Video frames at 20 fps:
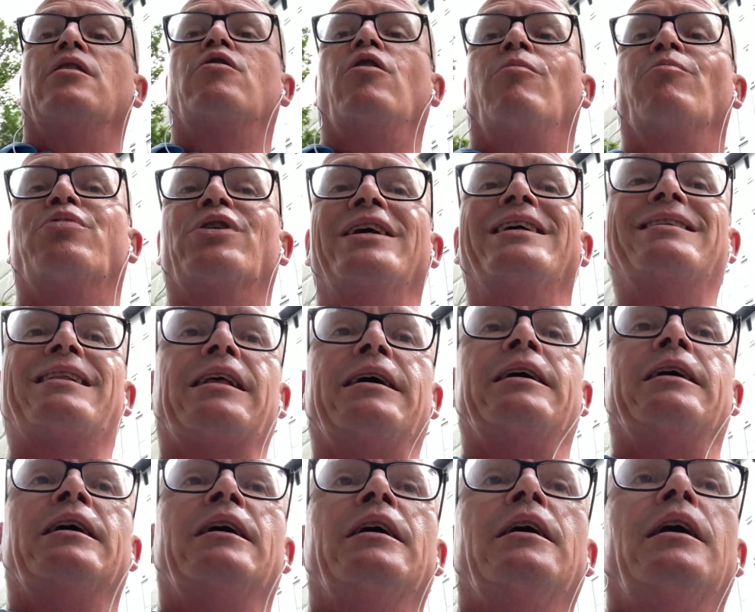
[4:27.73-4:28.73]
uh,
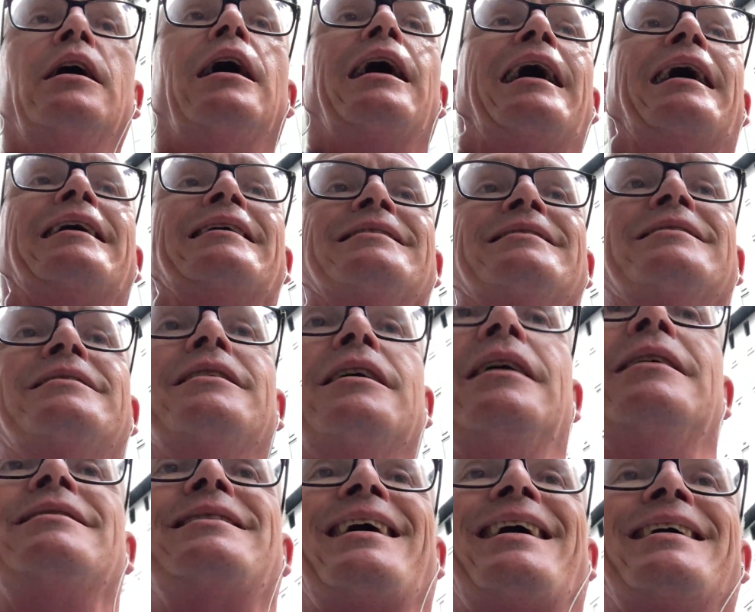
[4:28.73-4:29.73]
completely and
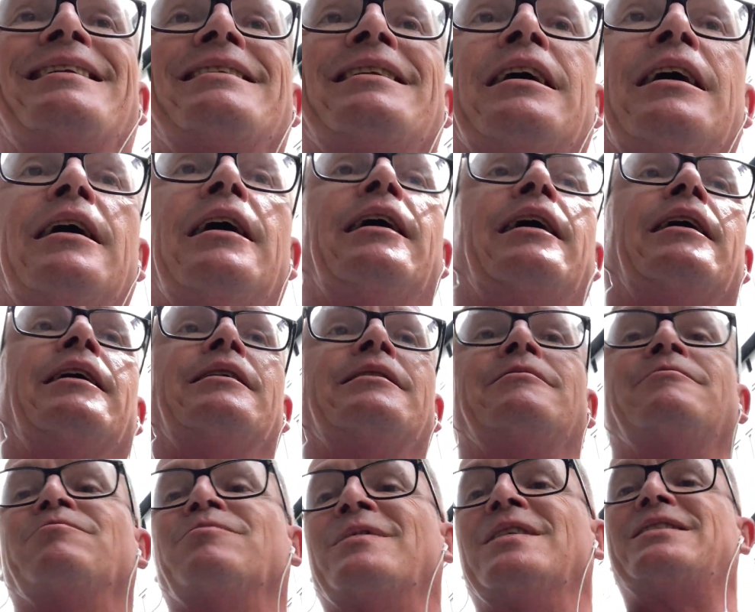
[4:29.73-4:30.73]
then
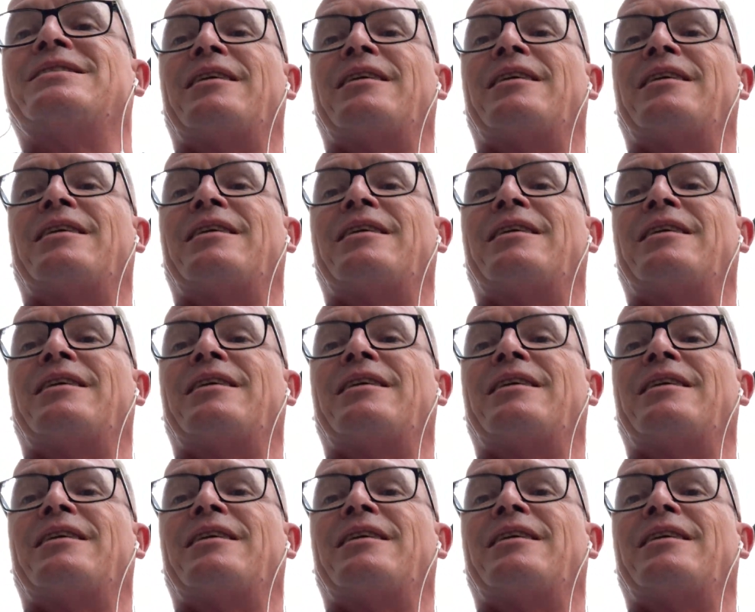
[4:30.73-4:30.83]
um,